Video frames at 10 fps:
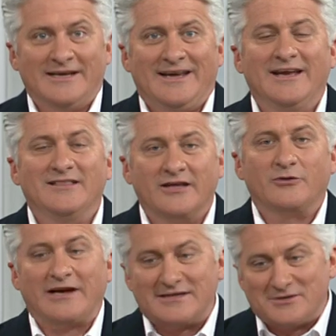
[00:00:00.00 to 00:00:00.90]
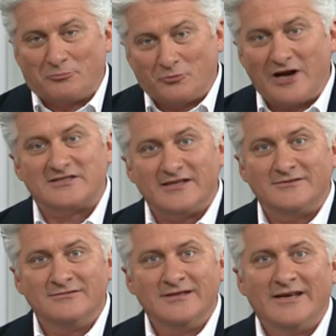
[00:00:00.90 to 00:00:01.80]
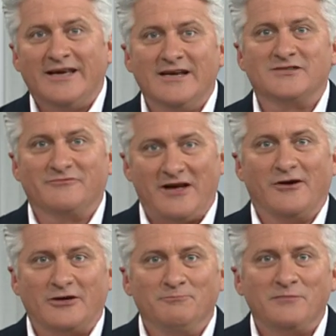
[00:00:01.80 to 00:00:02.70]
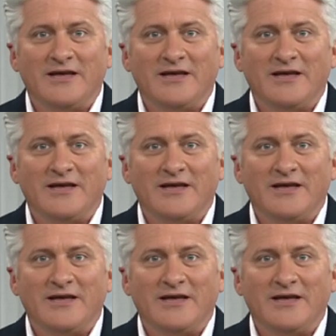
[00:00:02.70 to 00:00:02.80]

He literally is the president he is the founder.